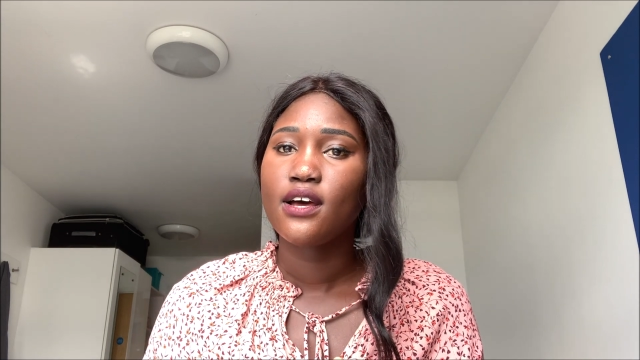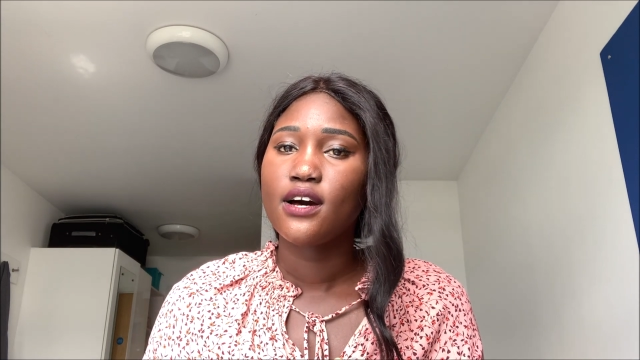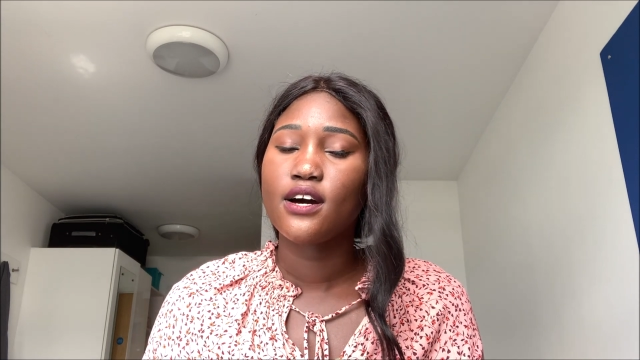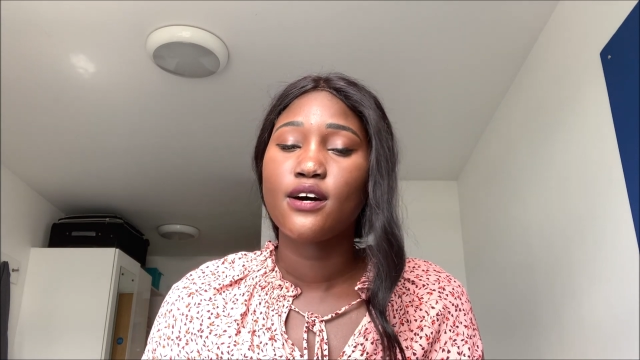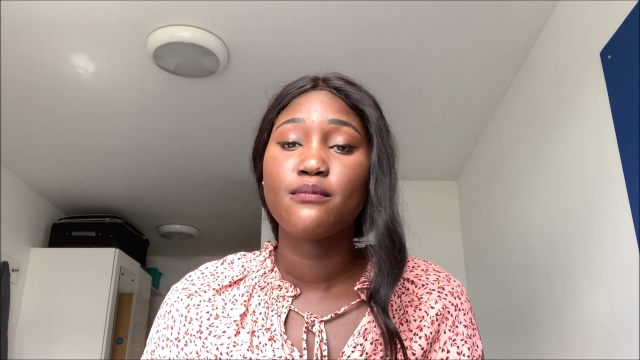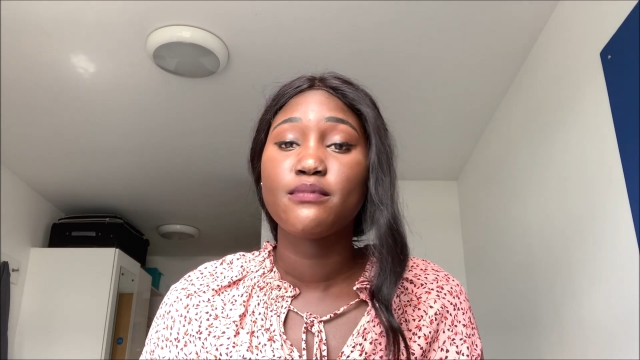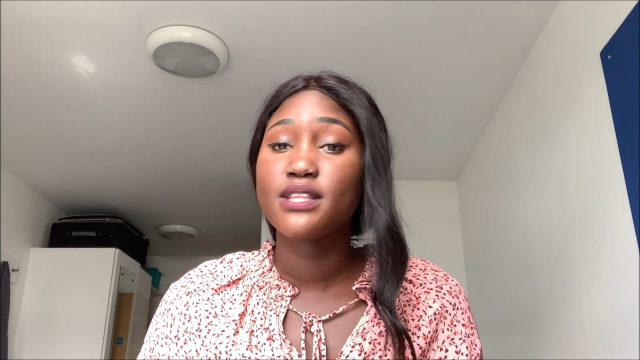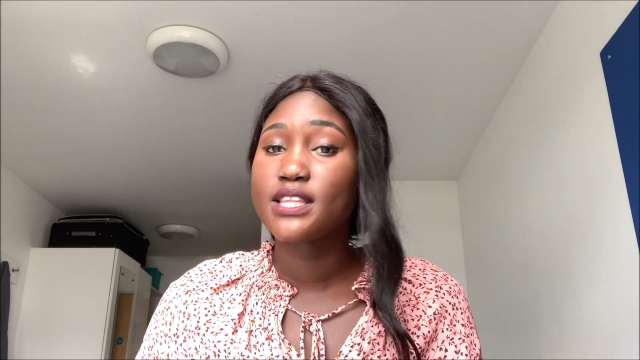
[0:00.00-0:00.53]

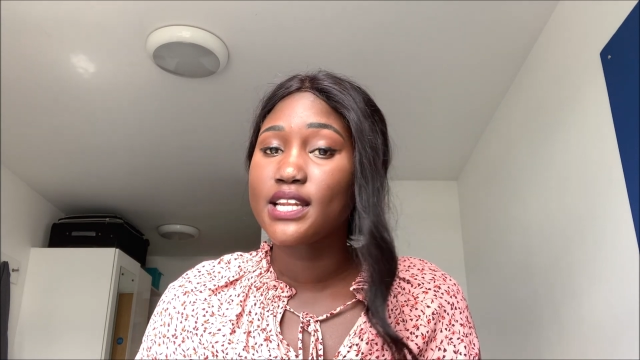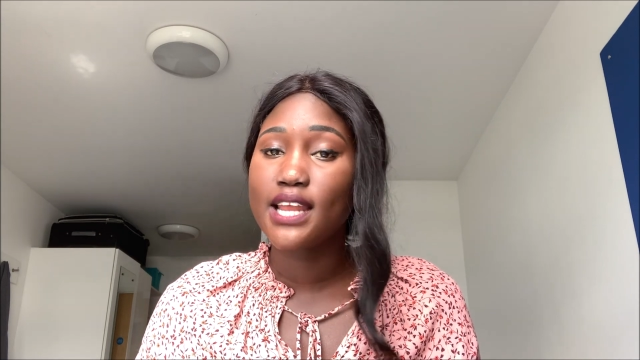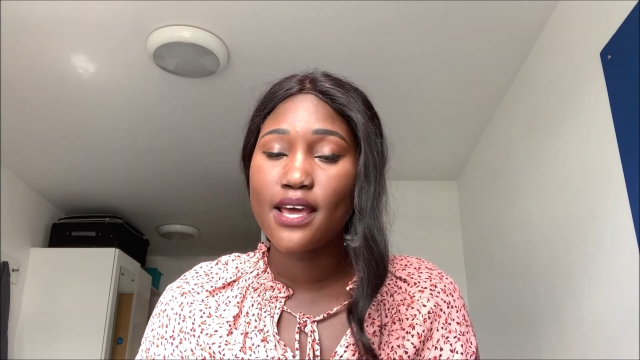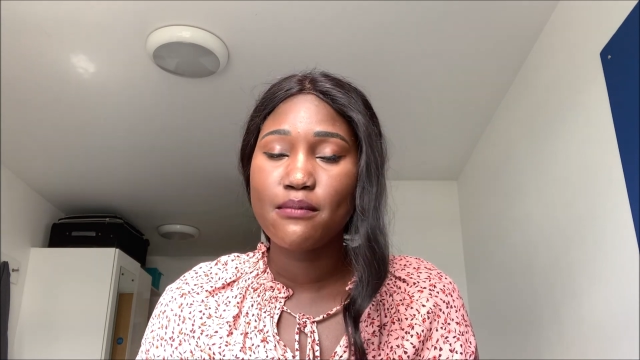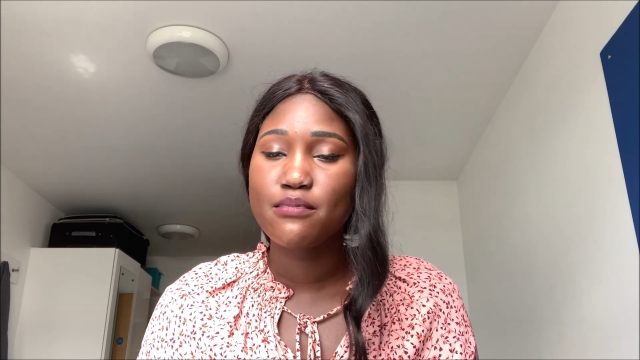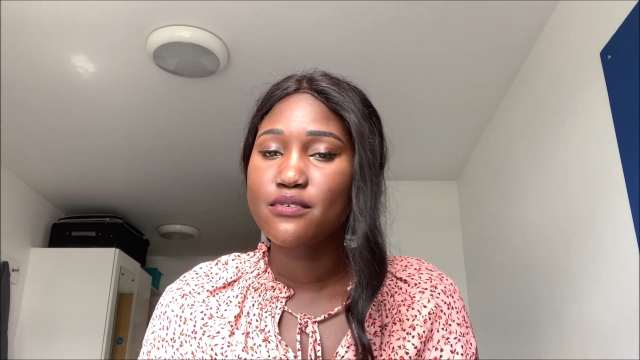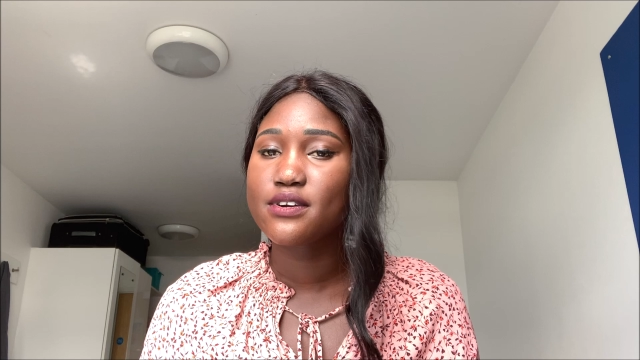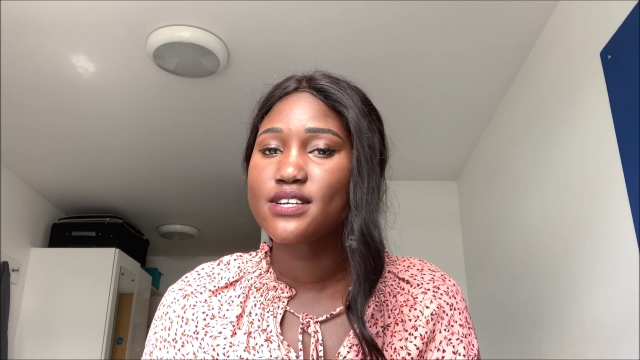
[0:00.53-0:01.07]
in the
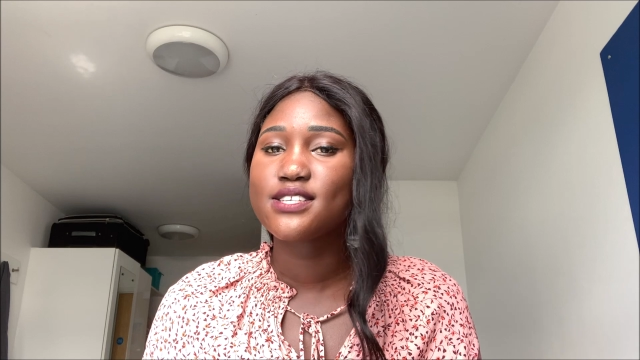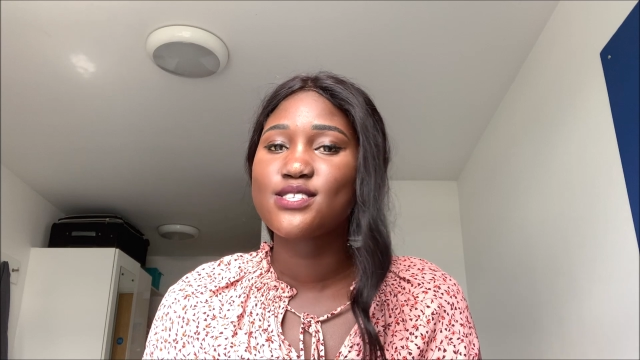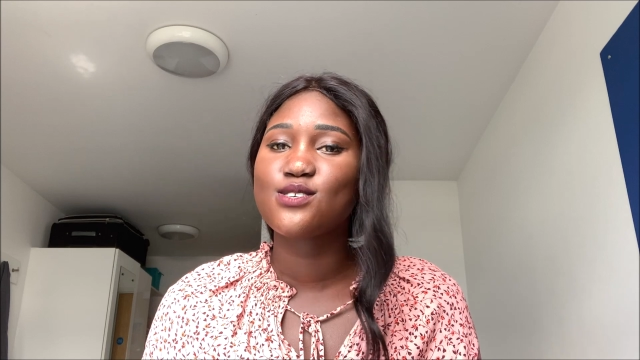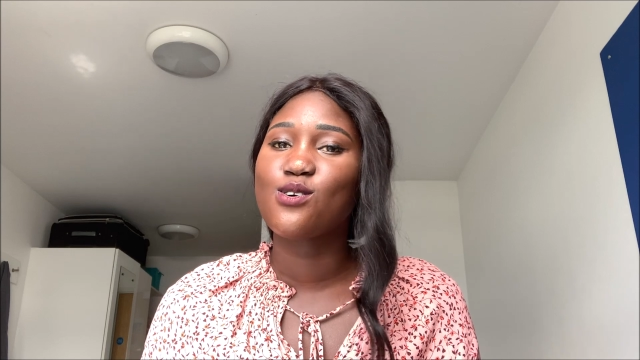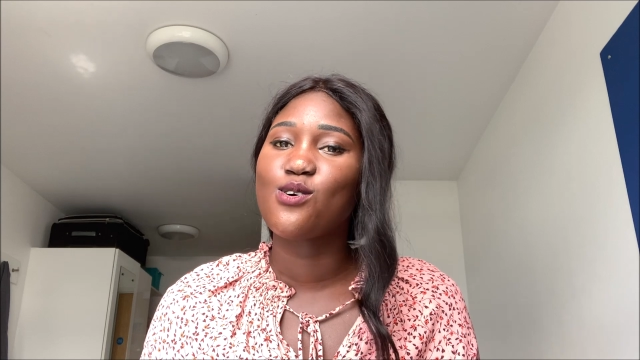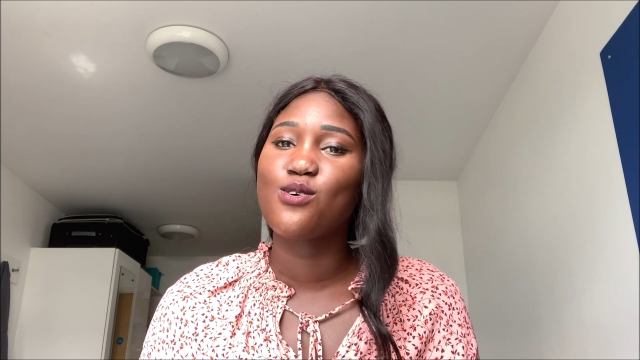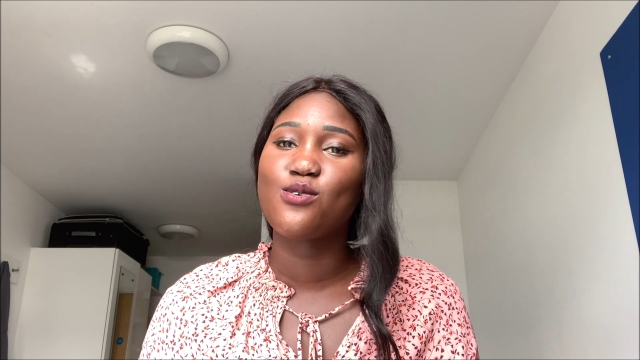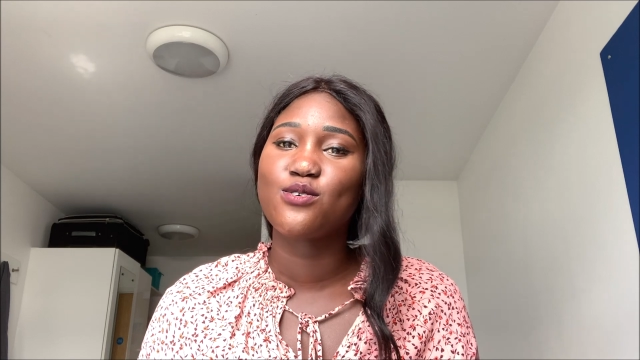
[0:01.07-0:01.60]
libraries,
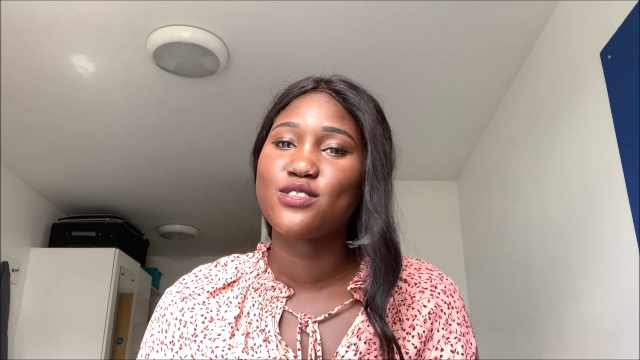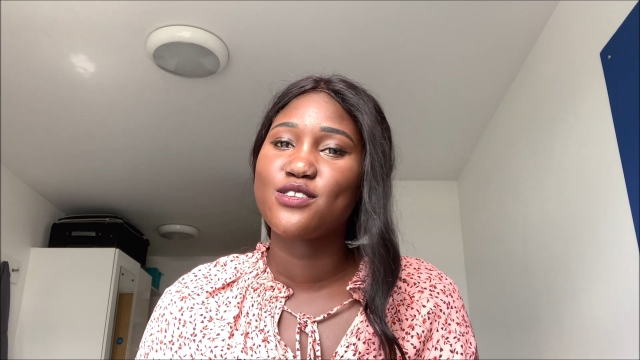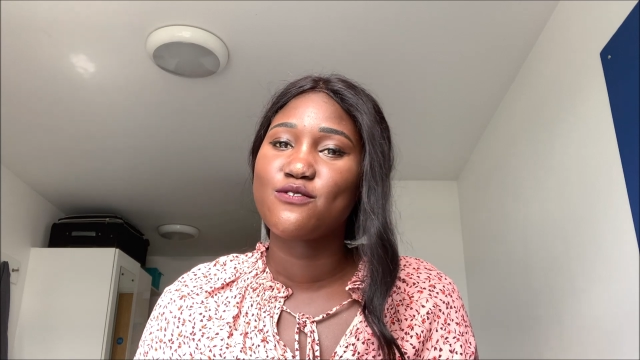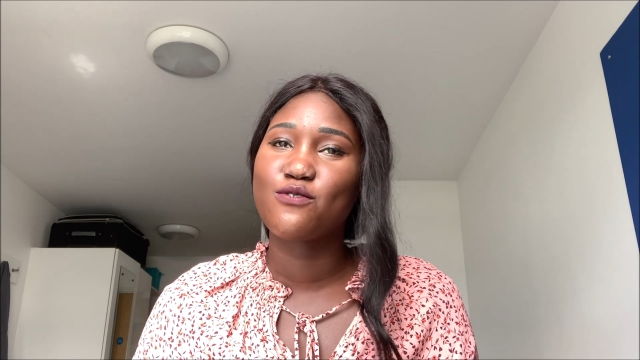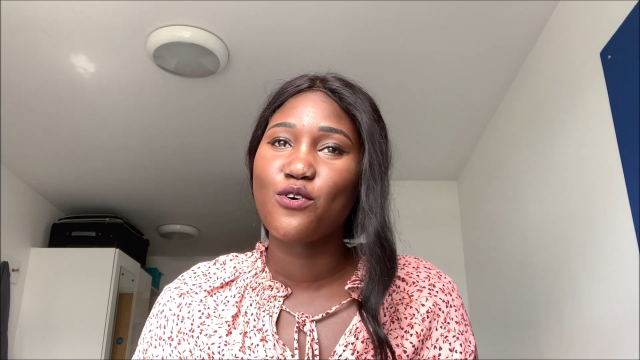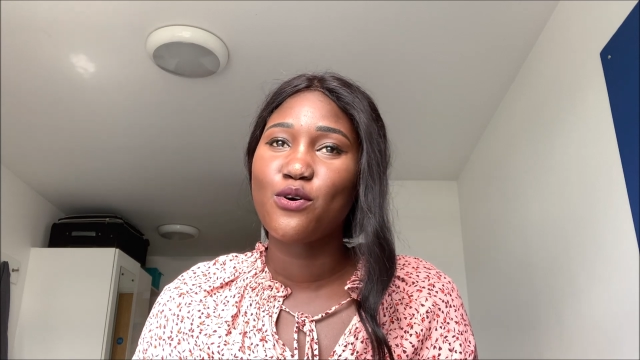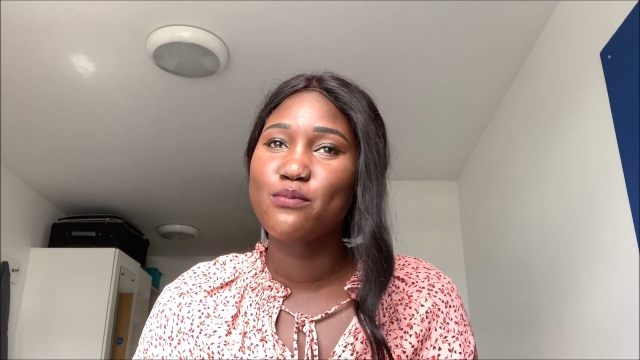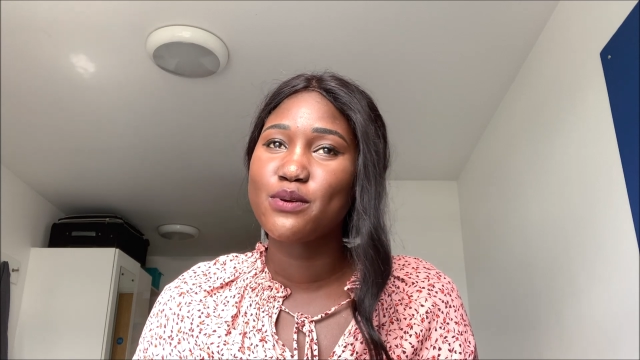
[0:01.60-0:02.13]
or
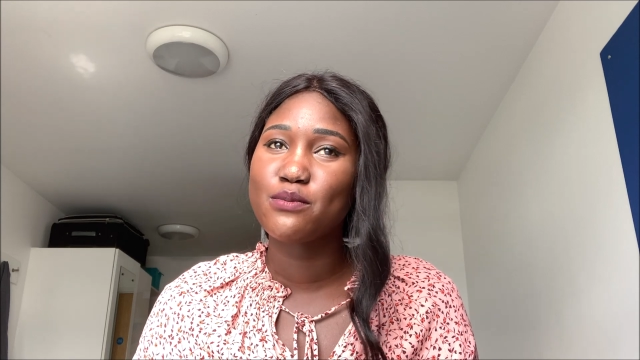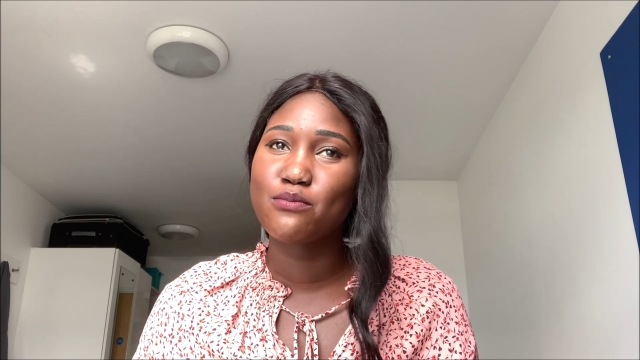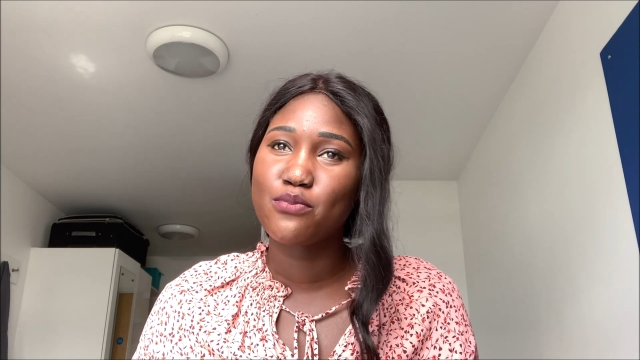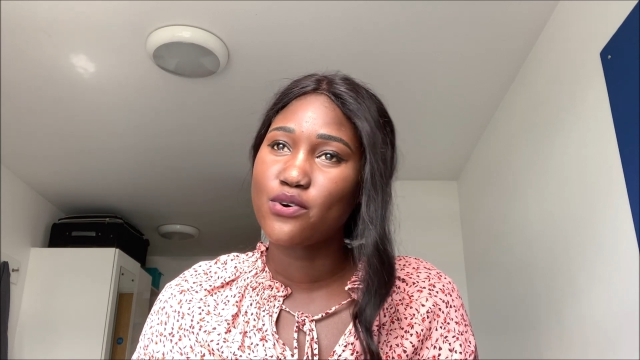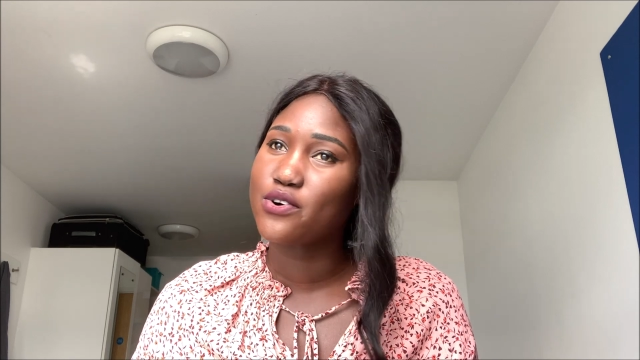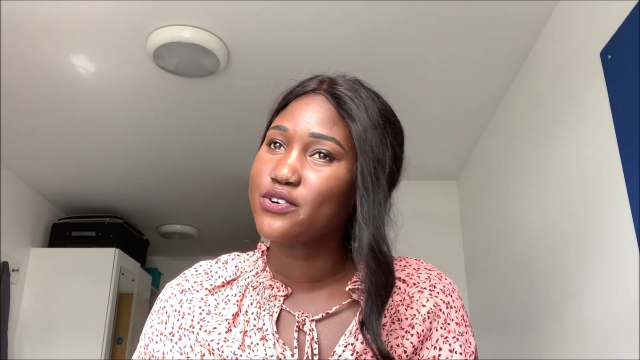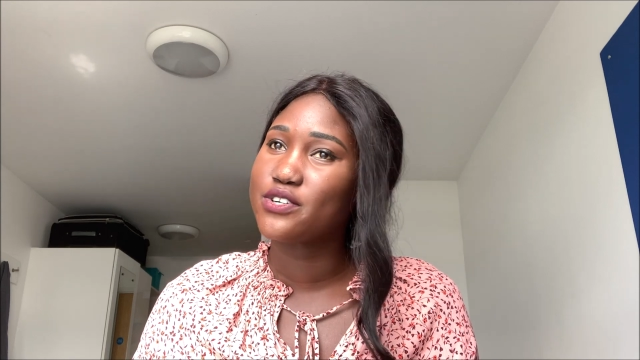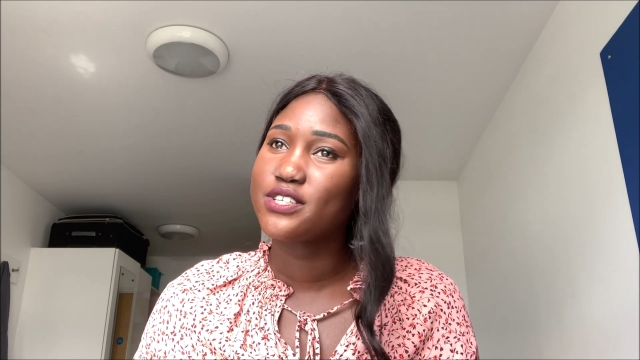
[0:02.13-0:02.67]
they've all been
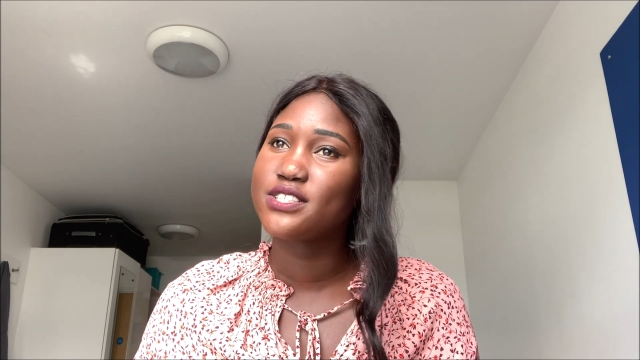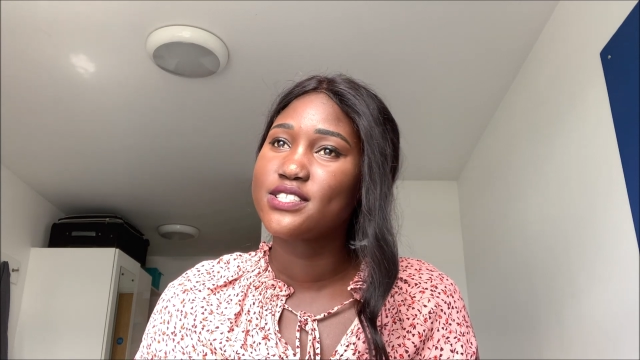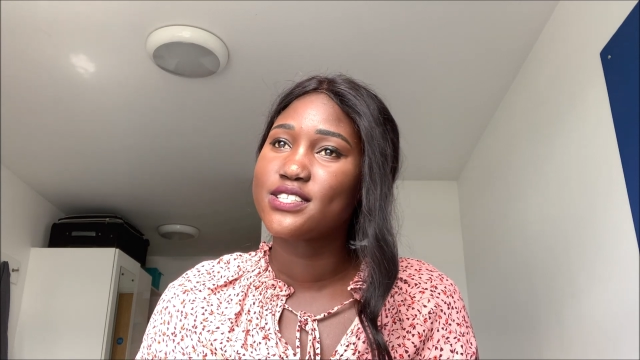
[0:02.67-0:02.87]
borrowed,